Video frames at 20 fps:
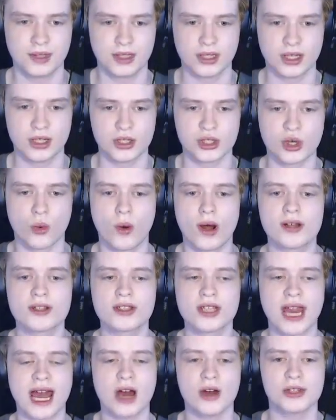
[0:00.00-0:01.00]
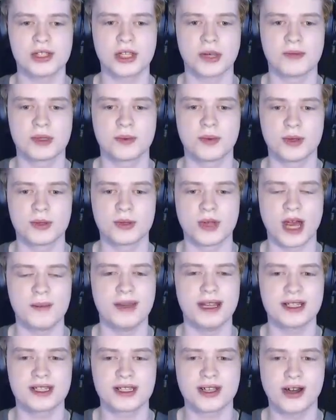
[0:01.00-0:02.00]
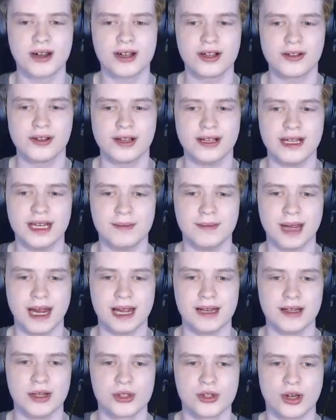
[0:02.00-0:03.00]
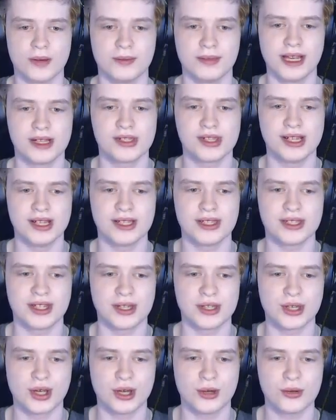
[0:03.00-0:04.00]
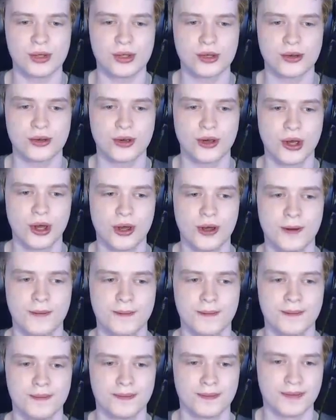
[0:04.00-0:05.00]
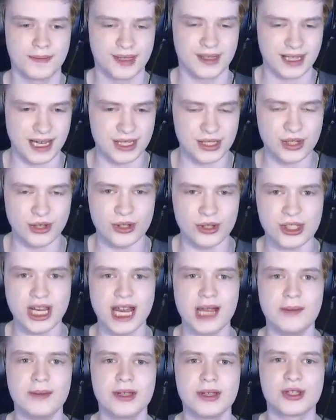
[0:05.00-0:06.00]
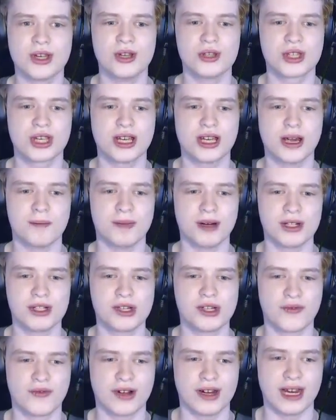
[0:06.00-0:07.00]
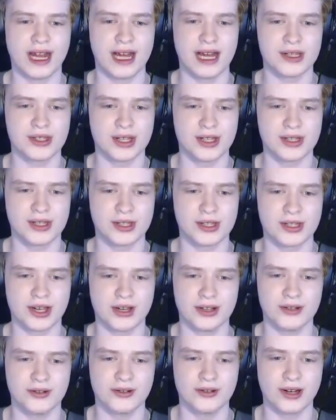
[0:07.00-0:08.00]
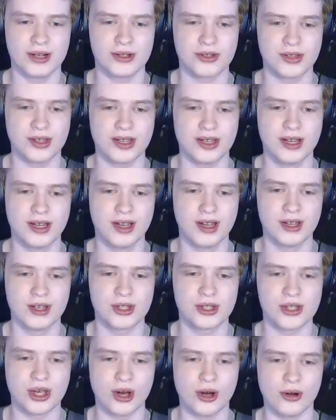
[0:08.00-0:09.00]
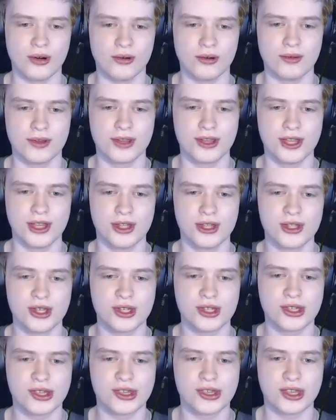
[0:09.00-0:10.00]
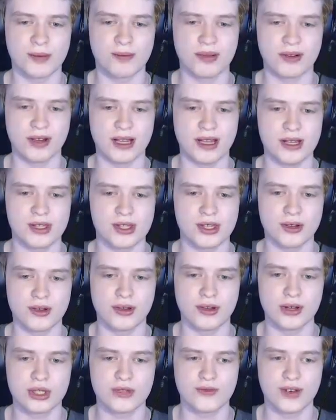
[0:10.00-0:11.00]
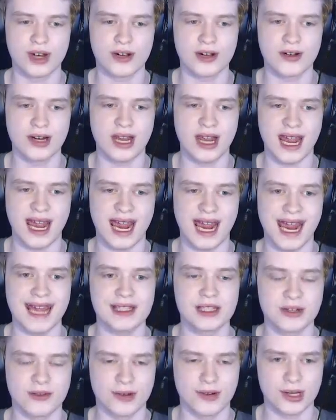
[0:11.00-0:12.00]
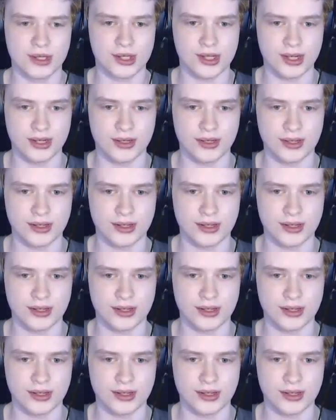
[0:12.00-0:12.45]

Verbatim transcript: So where's the house I'm supposed to... I mean, it's called Cleaning Madness, so I'm guessing it's this house. Okay, so this game is using a bunch of free assets. It's kind of cool, actually. So, this is the place. Looks very interesting.